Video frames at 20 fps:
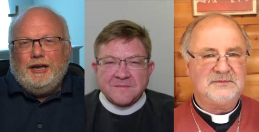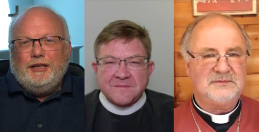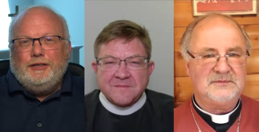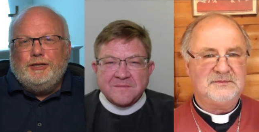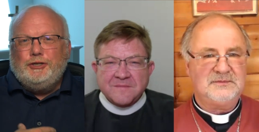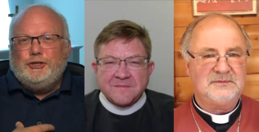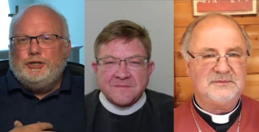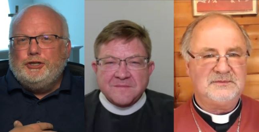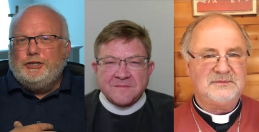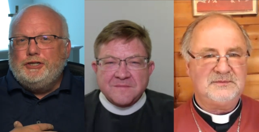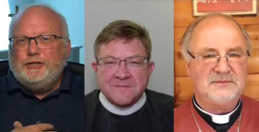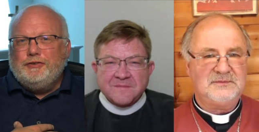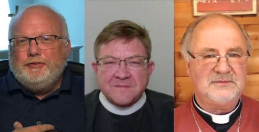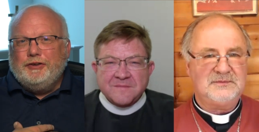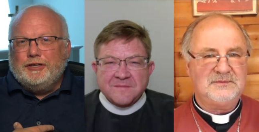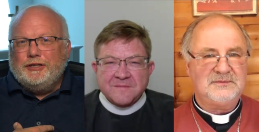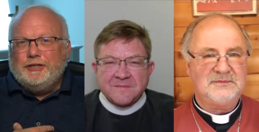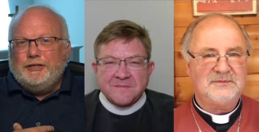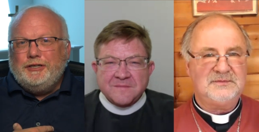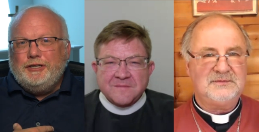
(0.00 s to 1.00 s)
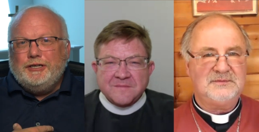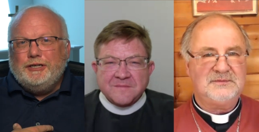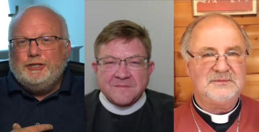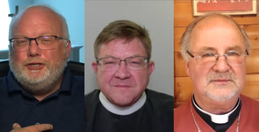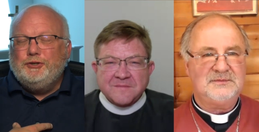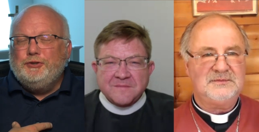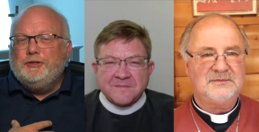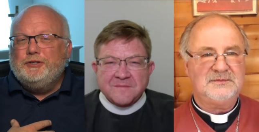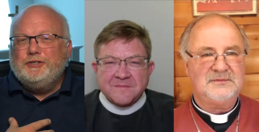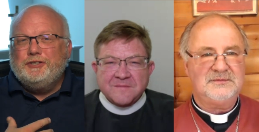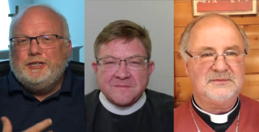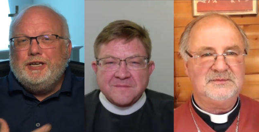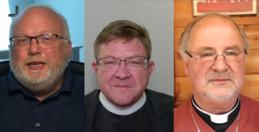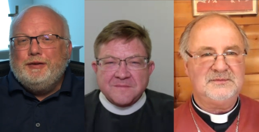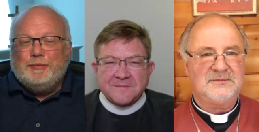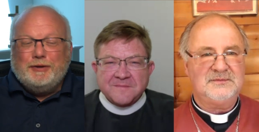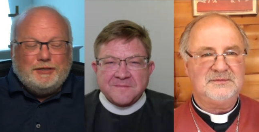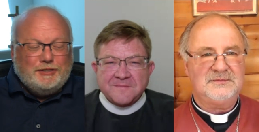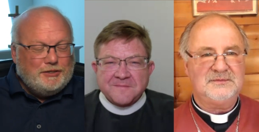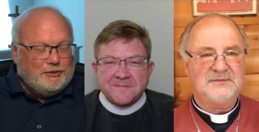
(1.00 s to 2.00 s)
Speaker 1: and the Church of England issued a
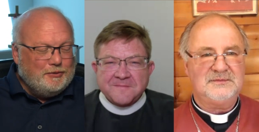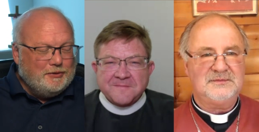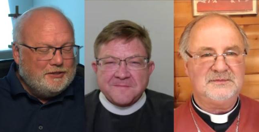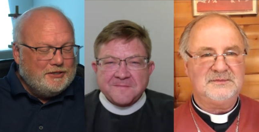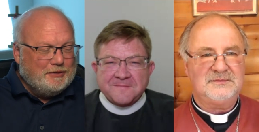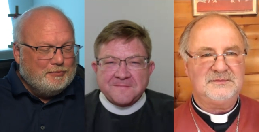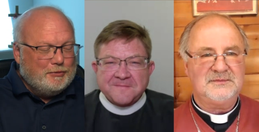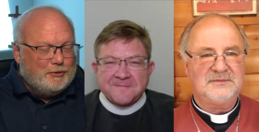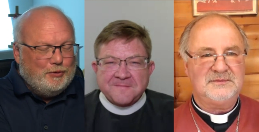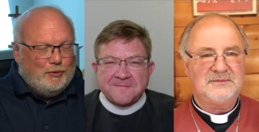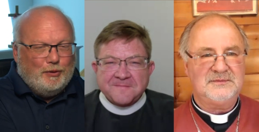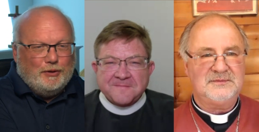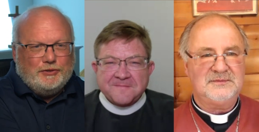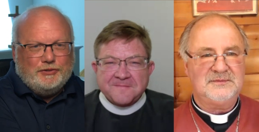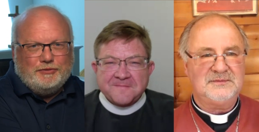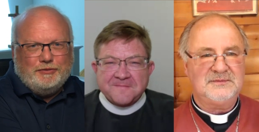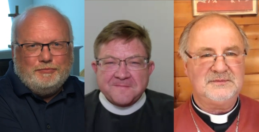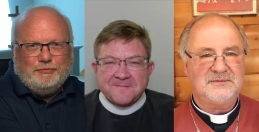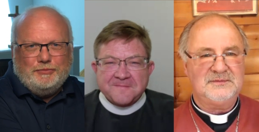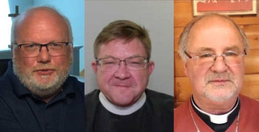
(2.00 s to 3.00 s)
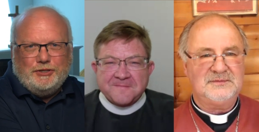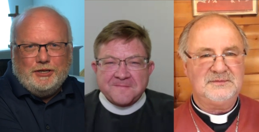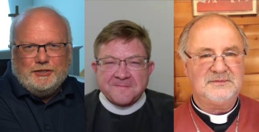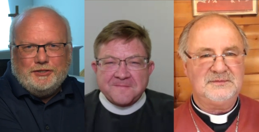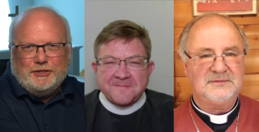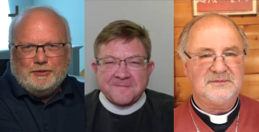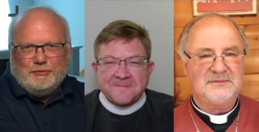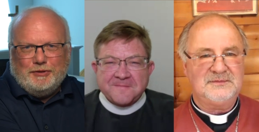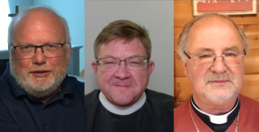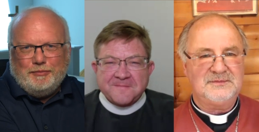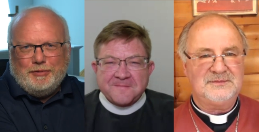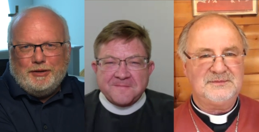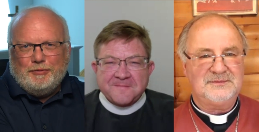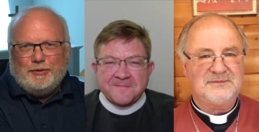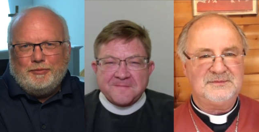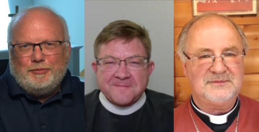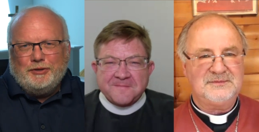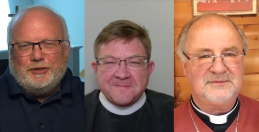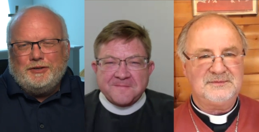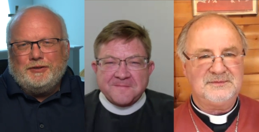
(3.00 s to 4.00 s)
statement with some quotes from Justin
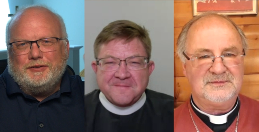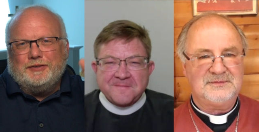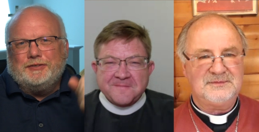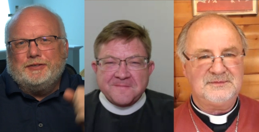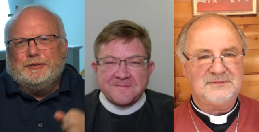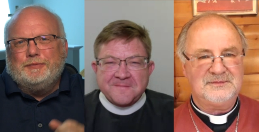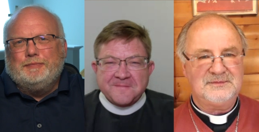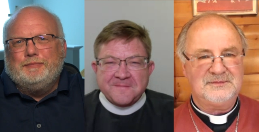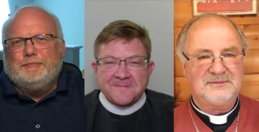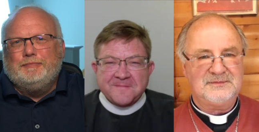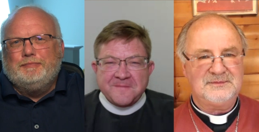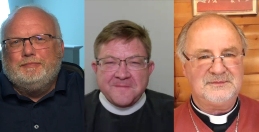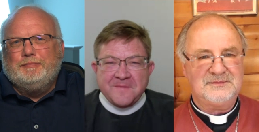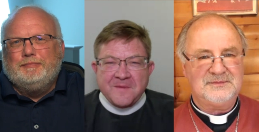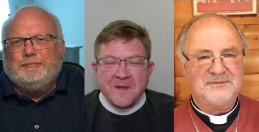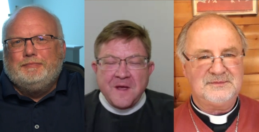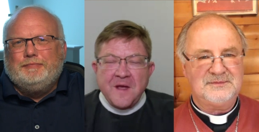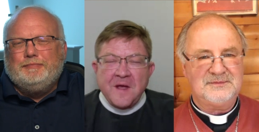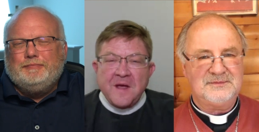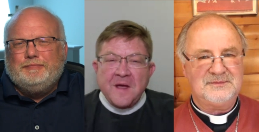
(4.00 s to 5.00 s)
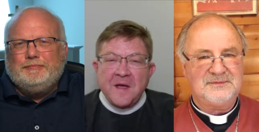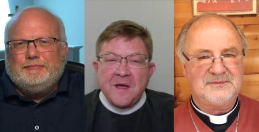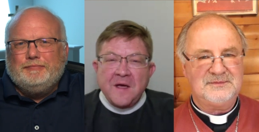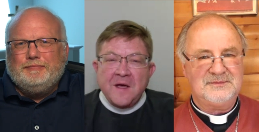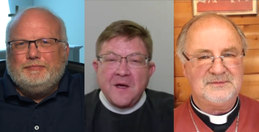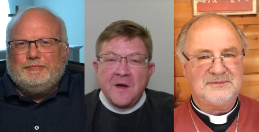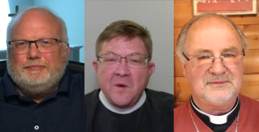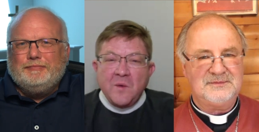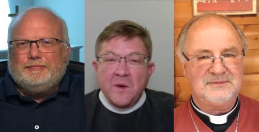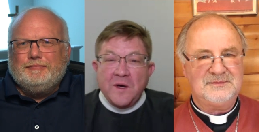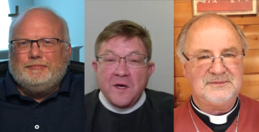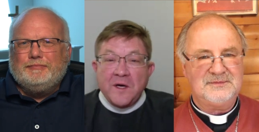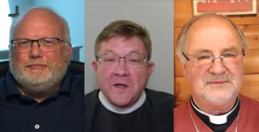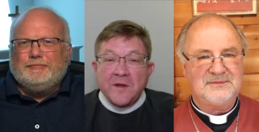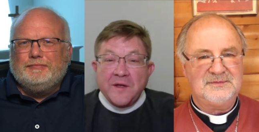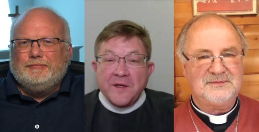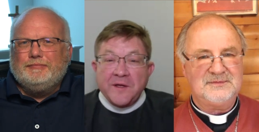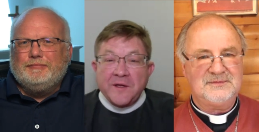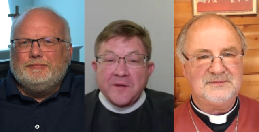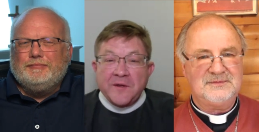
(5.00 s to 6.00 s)
Welby. What were those?
Speaker 2: Well,
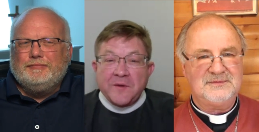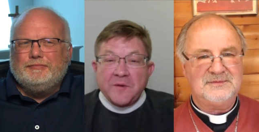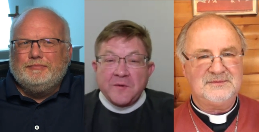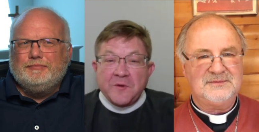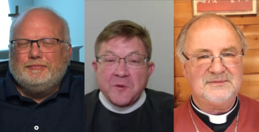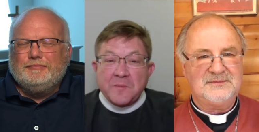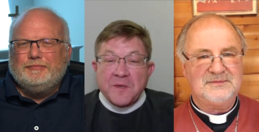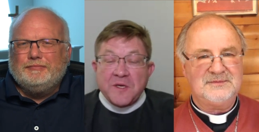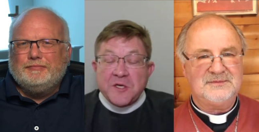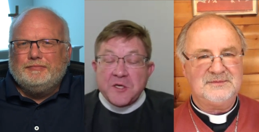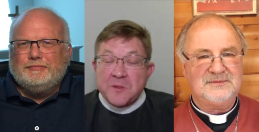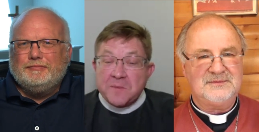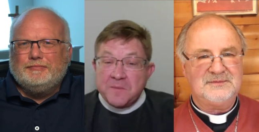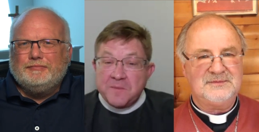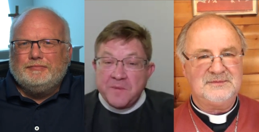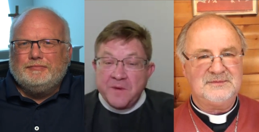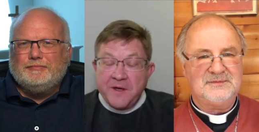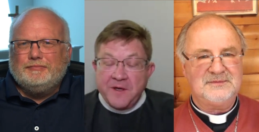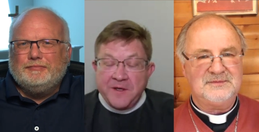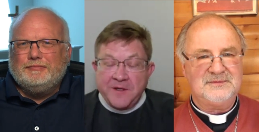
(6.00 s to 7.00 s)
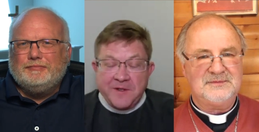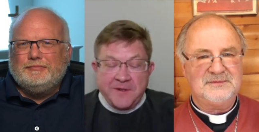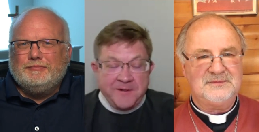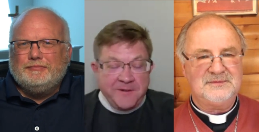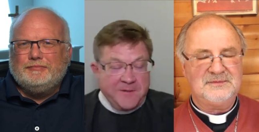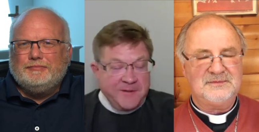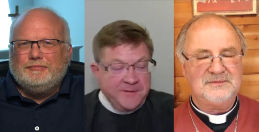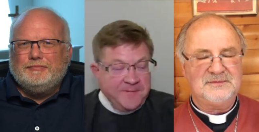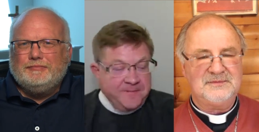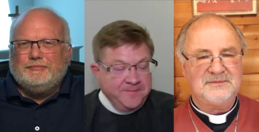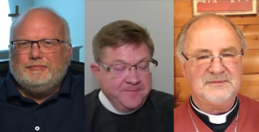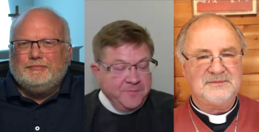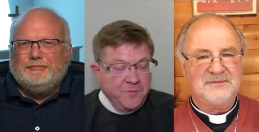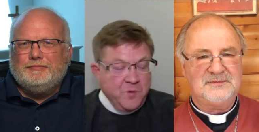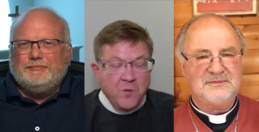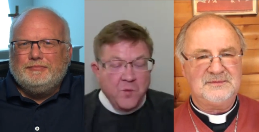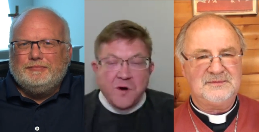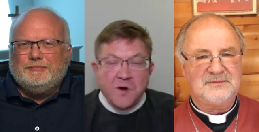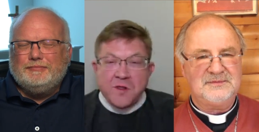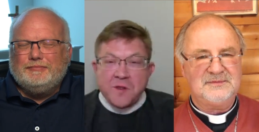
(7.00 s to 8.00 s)
the the bishop, uh,
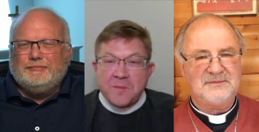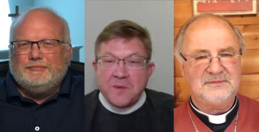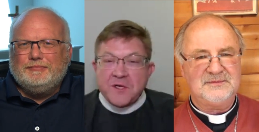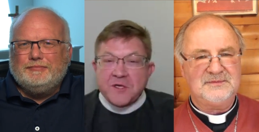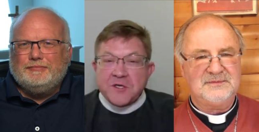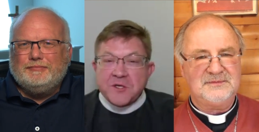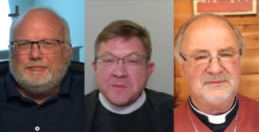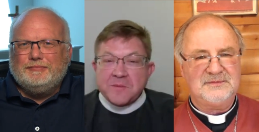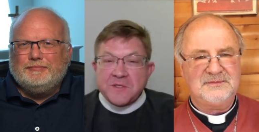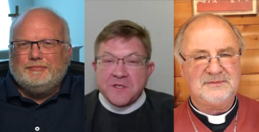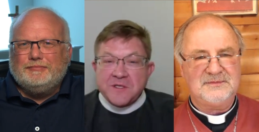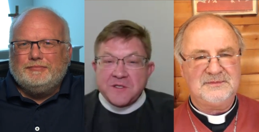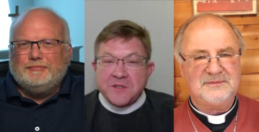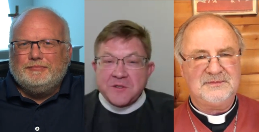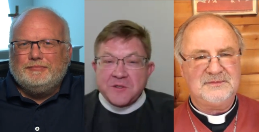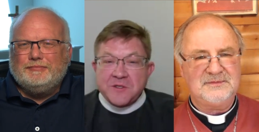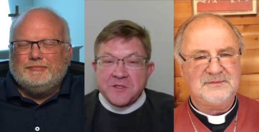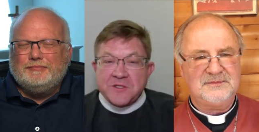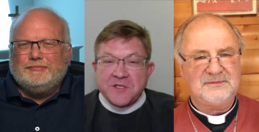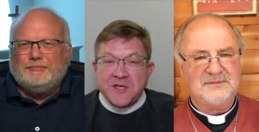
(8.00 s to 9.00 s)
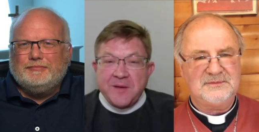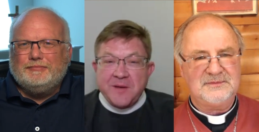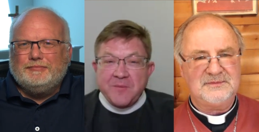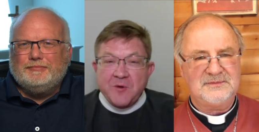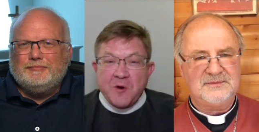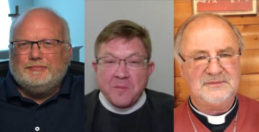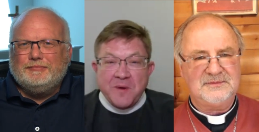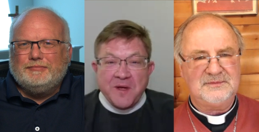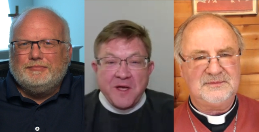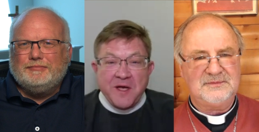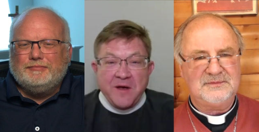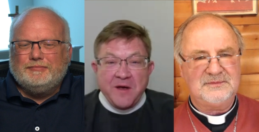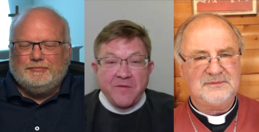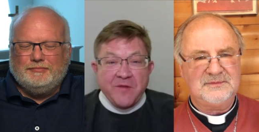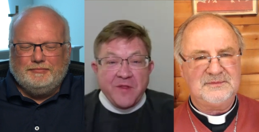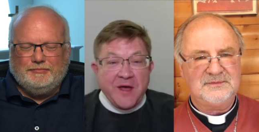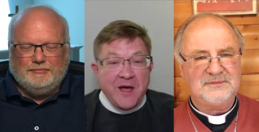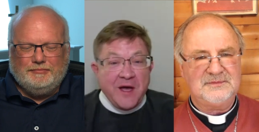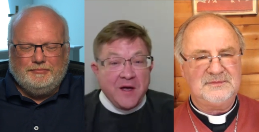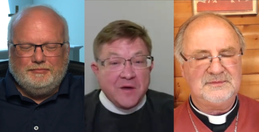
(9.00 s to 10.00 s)
one of the bishops, issued a statement on behalf
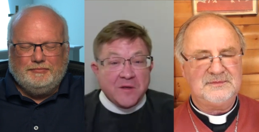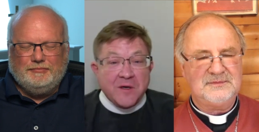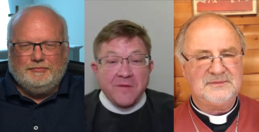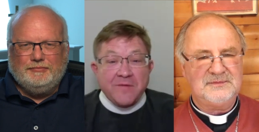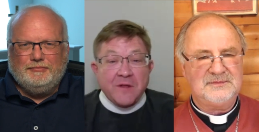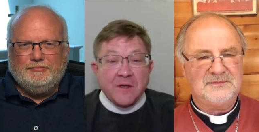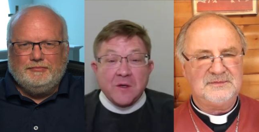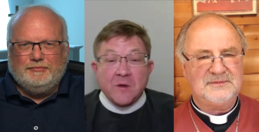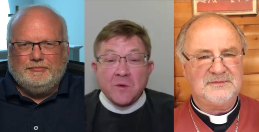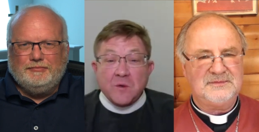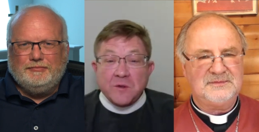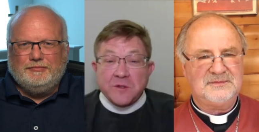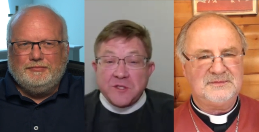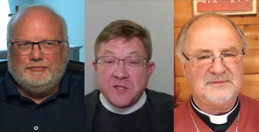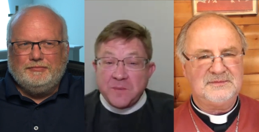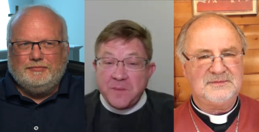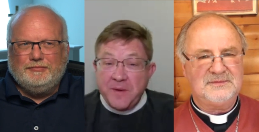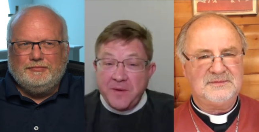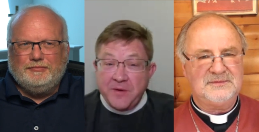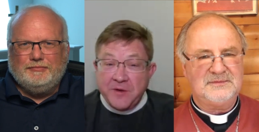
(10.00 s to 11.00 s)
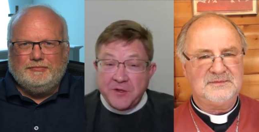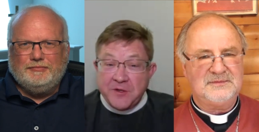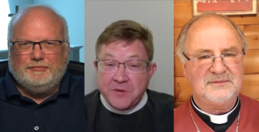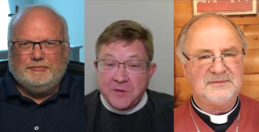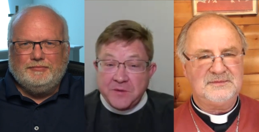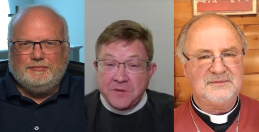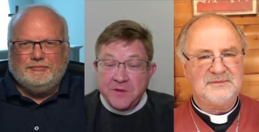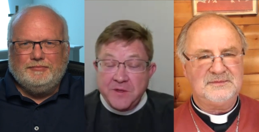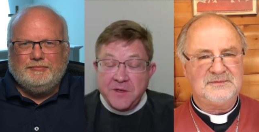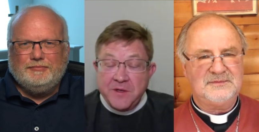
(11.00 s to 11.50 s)
of the House of the Lord Spiritual,